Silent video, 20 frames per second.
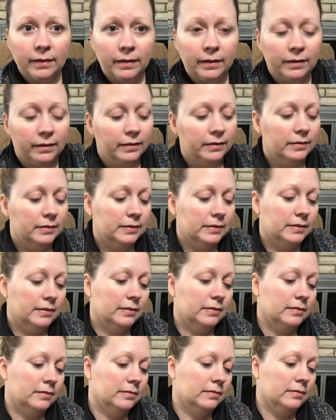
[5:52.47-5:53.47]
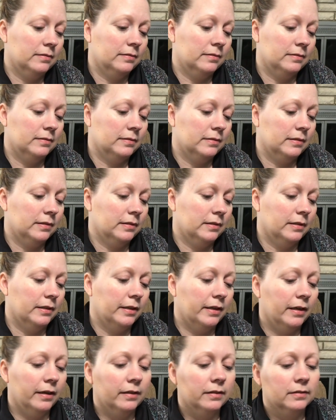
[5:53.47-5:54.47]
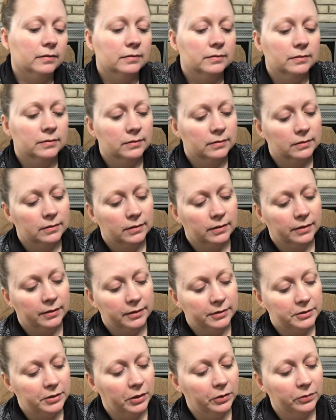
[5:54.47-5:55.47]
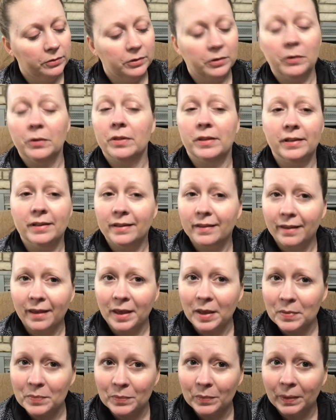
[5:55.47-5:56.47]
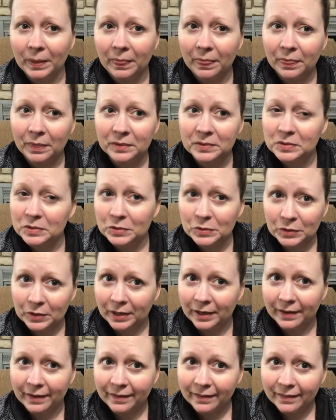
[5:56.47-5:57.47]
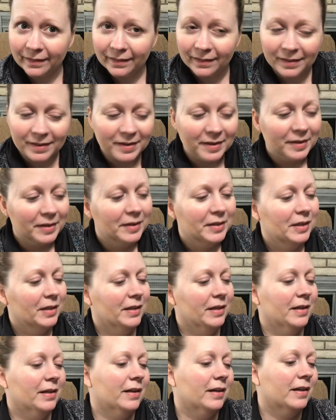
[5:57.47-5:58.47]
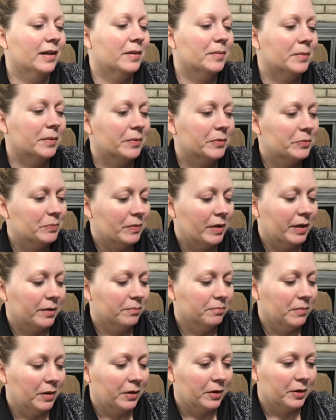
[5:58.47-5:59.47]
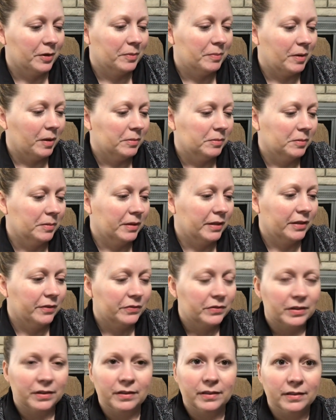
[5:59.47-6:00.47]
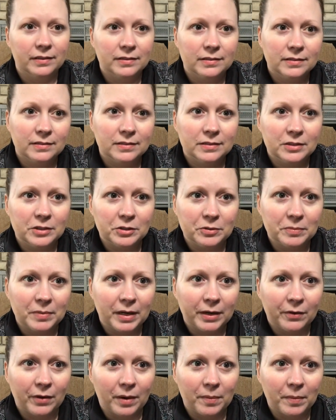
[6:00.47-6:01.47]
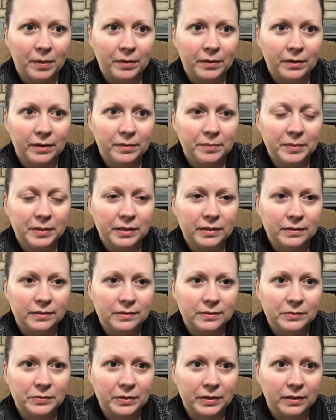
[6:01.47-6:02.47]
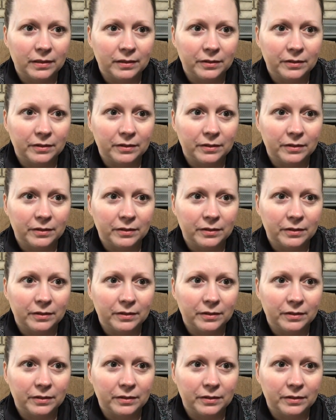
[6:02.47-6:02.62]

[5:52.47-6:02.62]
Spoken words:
And again, I don't know that it came with the string. But my mother probably gifted this to my grandmother because we